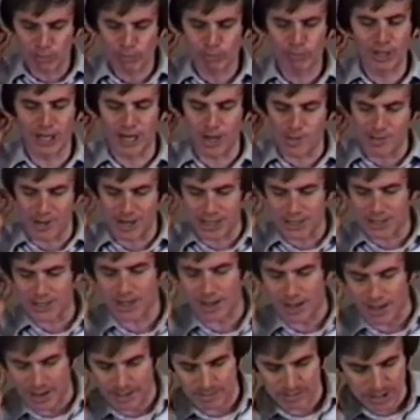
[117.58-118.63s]
many, many
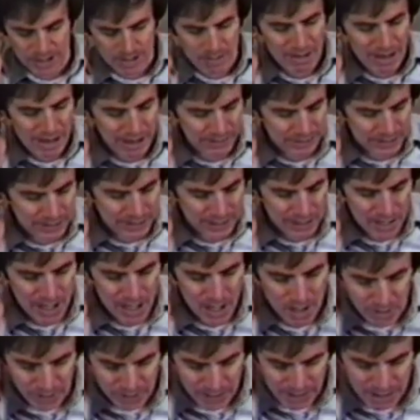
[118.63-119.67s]
times about the
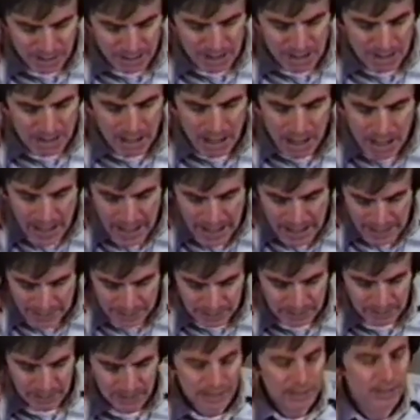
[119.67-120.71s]
hearing
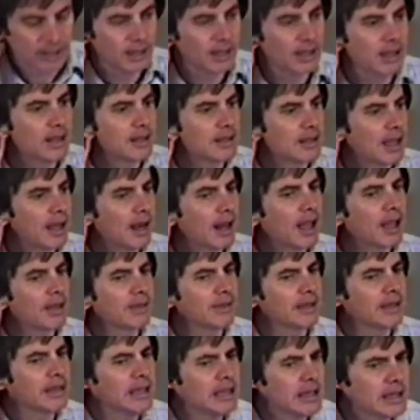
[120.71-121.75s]
heart. He that hath
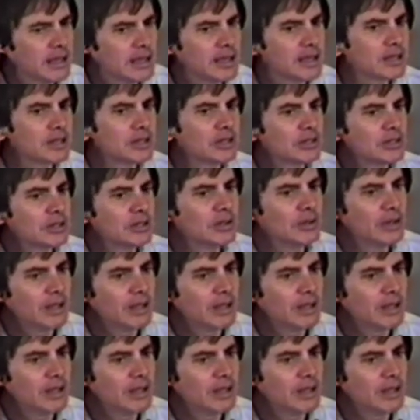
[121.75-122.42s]
ears to